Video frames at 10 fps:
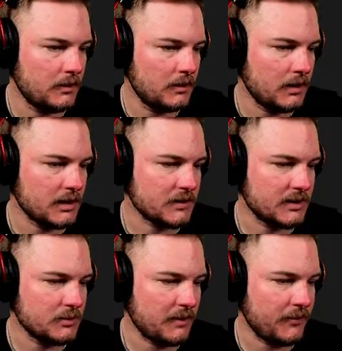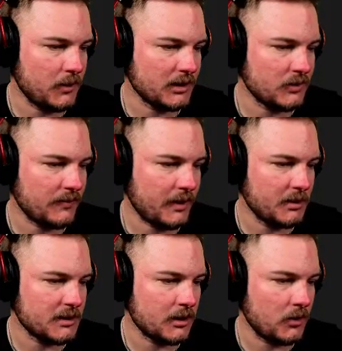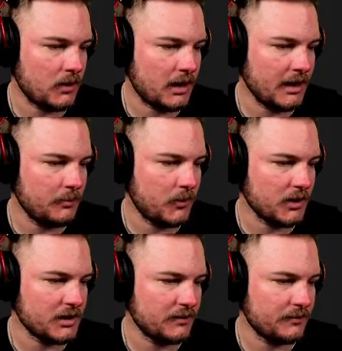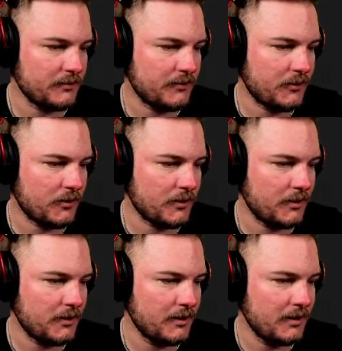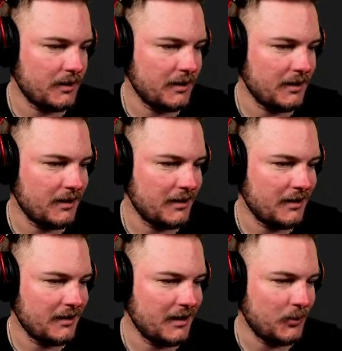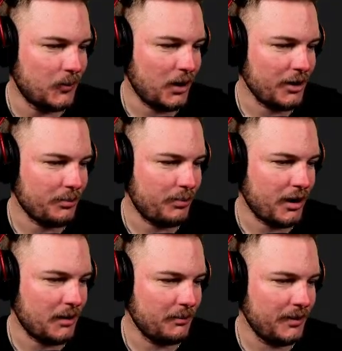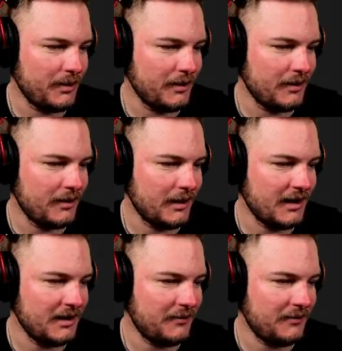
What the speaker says: I switched to my phone like 25 minutes ago. I am watching for a water pump, and if